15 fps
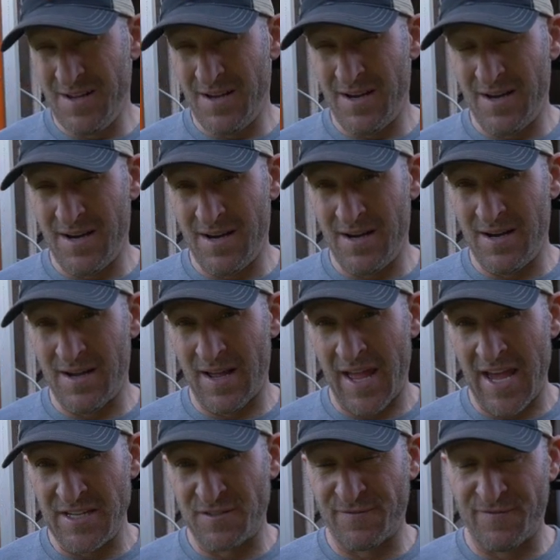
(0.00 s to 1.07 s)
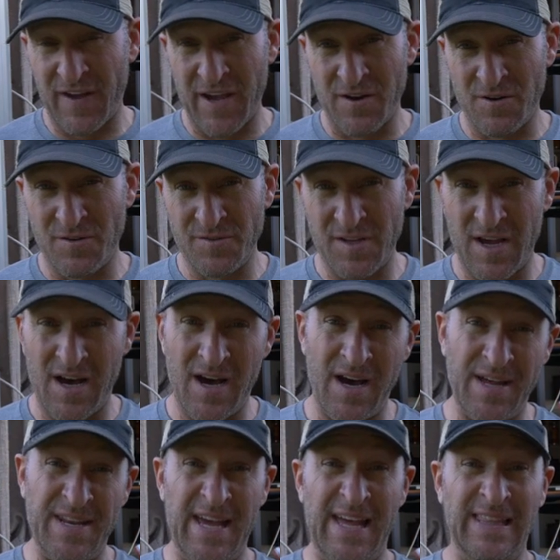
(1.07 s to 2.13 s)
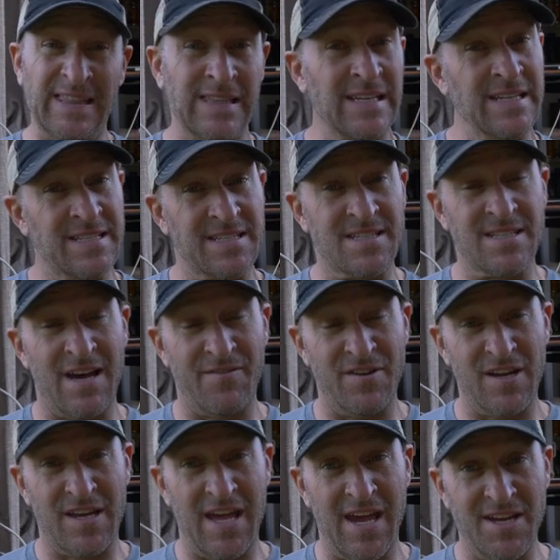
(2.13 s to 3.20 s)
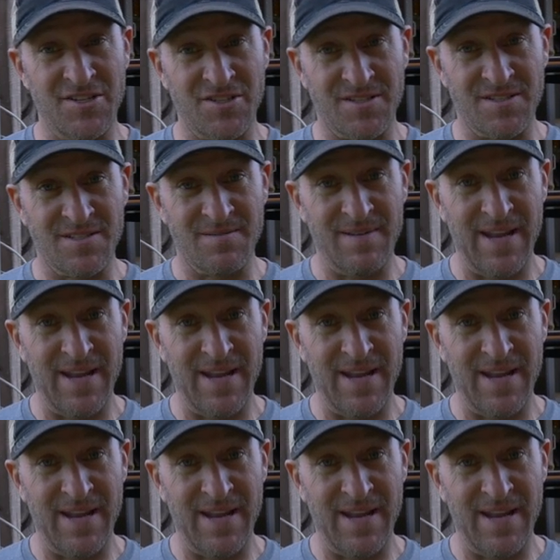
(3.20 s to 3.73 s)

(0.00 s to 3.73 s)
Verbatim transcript: has failed on at least 7 occasions.